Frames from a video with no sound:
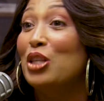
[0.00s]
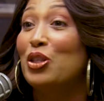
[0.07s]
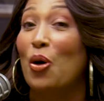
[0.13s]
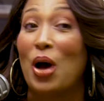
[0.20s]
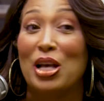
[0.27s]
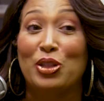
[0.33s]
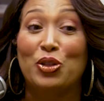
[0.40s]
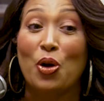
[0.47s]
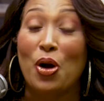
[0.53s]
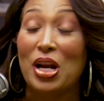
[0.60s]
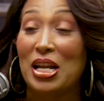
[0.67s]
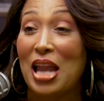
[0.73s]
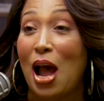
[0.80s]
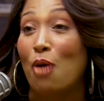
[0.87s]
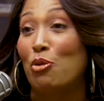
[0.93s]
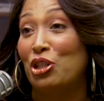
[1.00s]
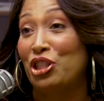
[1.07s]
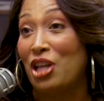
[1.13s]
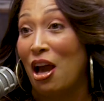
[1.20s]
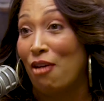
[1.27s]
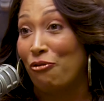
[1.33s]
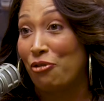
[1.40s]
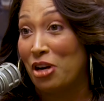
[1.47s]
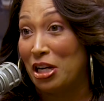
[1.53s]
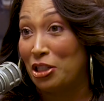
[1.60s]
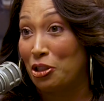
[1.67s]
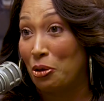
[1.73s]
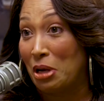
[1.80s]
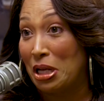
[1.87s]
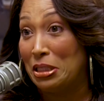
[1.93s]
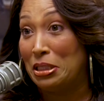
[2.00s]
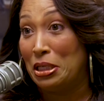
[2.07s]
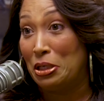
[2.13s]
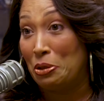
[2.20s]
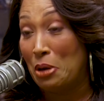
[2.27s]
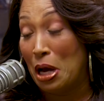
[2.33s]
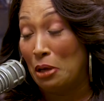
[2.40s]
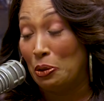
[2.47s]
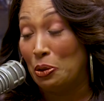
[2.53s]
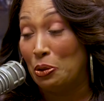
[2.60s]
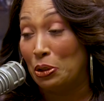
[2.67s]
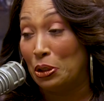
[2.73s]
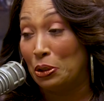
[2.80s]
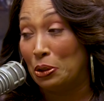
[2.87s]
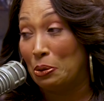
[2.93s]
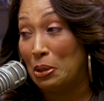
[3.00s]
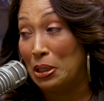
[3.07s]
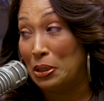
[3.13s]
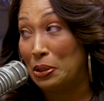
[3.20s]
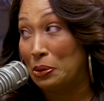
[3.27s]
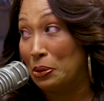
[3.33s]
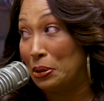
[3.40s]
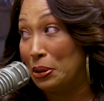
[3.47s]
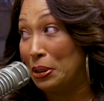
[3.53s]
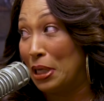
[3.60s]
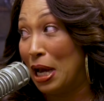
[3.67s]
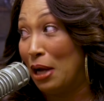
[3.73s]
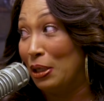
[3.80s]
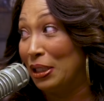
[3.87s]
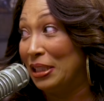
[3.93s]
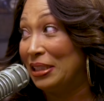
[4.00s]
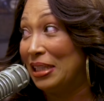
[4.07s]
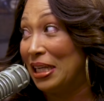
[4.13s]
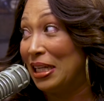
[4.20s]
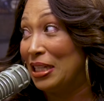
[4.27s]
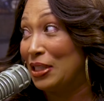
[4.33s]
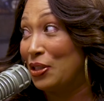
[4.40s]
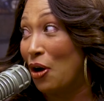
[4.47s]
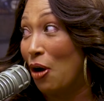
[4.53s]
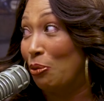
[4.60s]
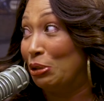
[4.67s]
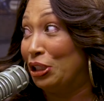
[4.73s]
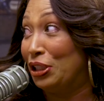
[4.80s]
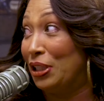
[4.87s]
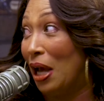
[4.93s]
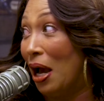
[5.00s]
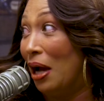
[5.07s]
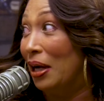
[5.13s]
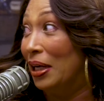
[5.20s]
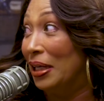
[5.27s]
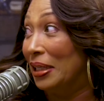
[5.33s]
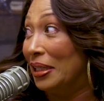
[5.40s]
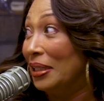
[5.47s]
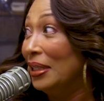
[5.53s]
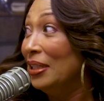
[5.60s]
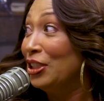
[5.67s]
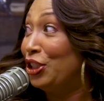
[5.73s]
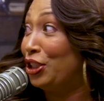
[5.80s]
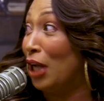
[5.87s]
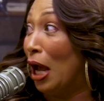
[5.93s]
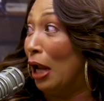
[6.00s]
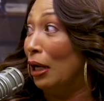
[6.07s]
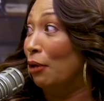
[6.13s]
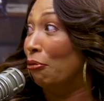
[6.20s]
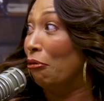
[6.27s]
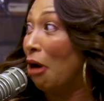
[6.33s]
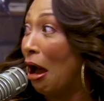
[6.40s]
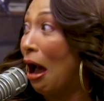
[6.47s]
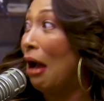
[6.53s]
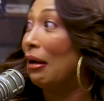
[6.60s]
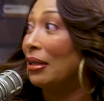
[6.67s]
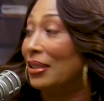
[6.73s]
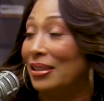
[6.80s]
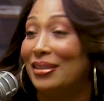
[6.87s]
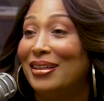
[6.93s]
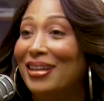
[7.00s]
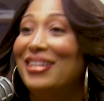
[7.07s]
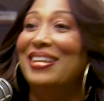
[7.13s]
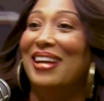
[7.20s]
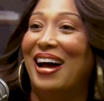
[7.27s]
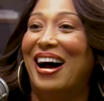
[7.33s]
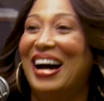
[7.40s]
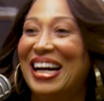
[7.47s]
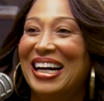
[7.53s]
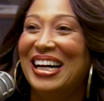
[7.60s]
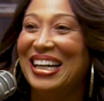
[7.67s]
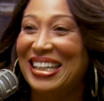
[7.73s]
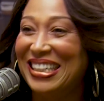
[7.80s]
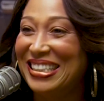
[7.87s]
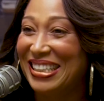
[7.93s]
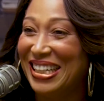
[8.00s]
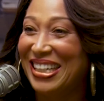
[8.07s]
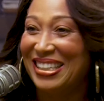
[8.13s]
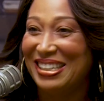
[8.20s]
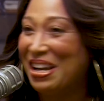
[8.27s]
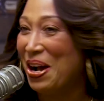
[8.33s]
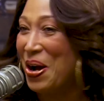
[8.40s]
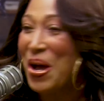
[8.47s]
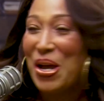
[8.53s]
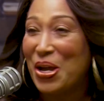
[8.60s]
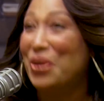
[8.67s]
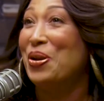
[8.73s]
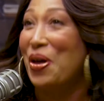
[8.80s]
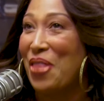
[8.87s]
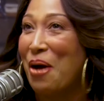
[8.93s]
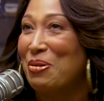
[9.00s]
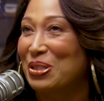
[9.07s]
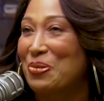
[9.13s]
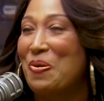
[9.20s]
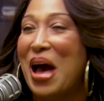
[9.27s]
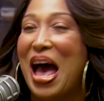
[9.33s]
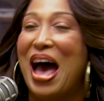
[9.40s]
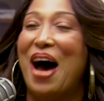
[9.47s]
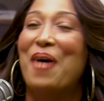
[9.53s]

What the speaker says: So I started out with Sha Fresh. So that tell you how long ago I started out. Anything that started with Sha, honey. Sha La Rock, and that was a while.